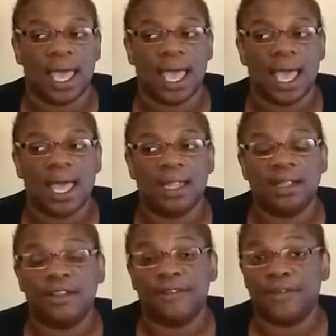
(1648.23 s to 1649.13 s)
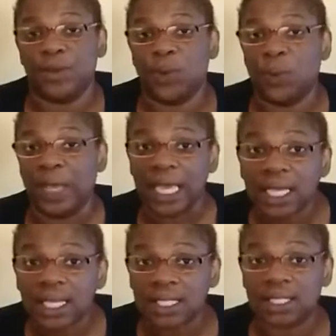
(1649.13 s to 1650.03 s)
And in a few
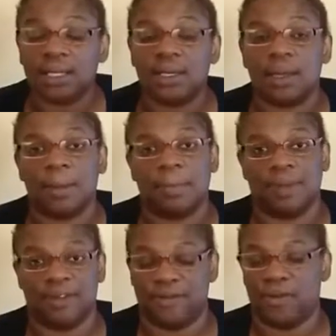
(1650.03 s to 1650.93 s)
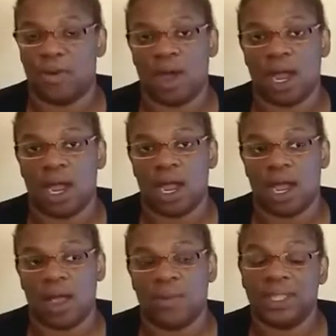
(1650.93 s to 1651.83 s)
weeks before,
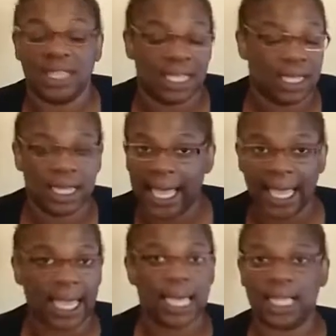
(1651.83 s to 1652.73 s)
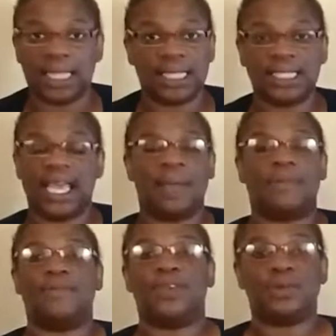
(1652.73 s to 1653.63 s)
within like the same
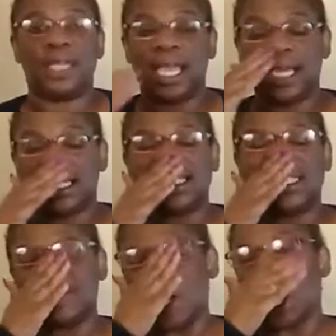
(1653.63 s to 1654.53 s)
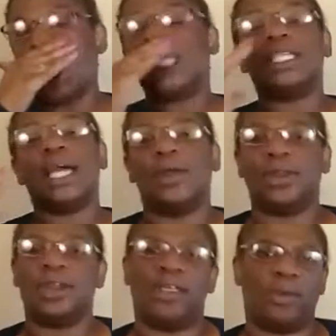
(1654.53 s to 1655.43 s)
few days, he took out
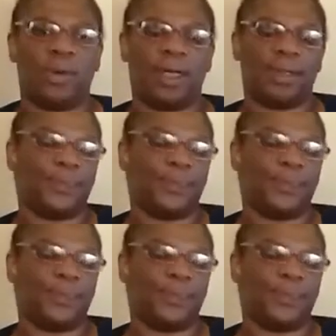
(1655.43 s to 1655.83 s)
another one.